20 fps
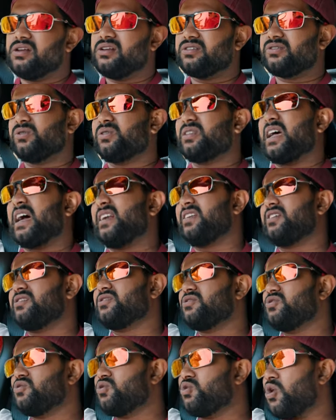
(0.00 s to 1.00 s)
So that
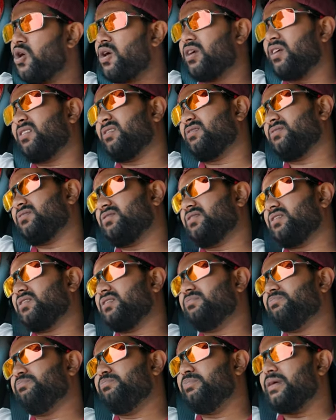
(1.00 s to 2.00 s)
is not
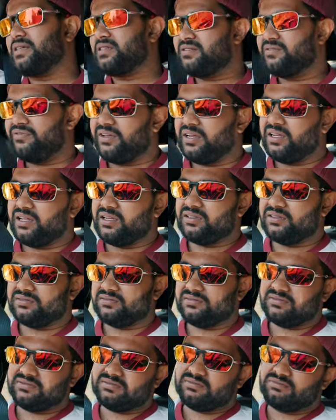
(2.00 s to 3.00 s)
the best
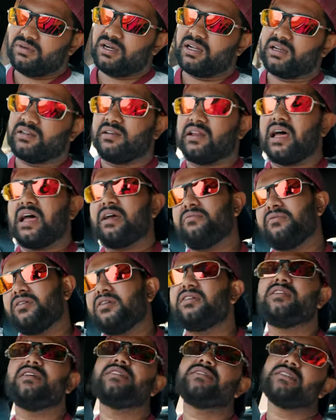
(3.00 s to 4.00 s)
feeling, but I
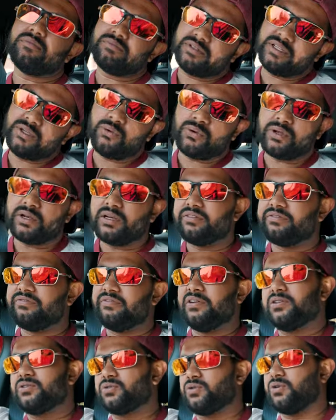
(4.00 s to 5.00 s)
mean, it's something you can live
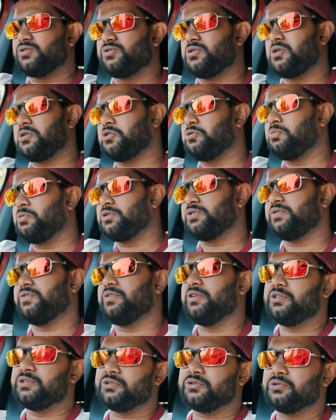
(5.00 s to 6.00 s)
with, so it's not too much of
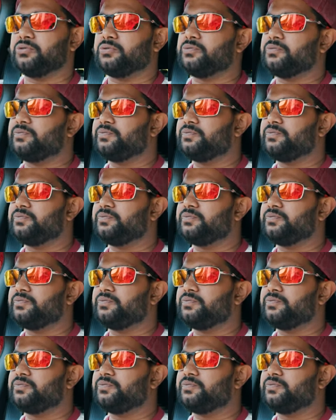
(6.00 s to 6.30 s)
an issue.